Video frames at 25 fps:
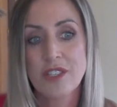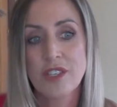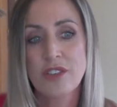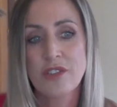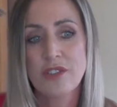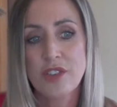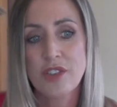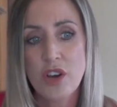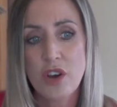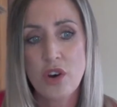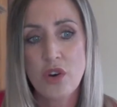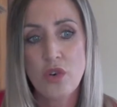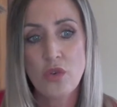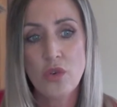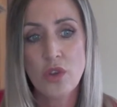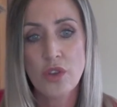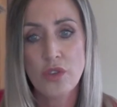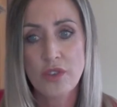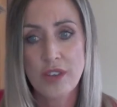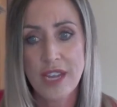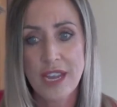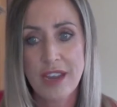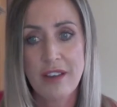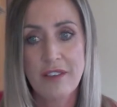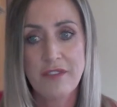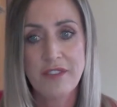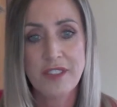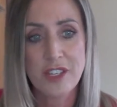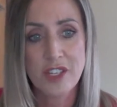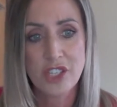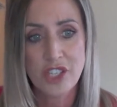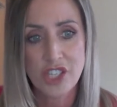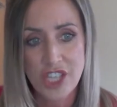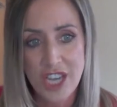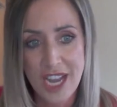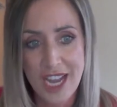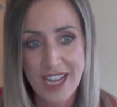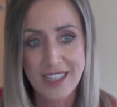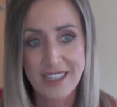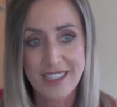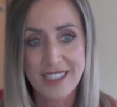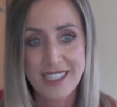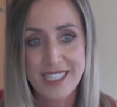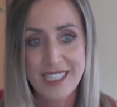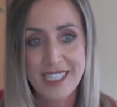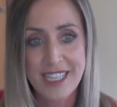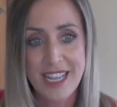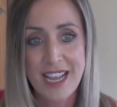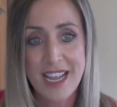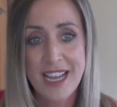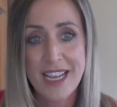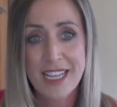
you know you now have the chance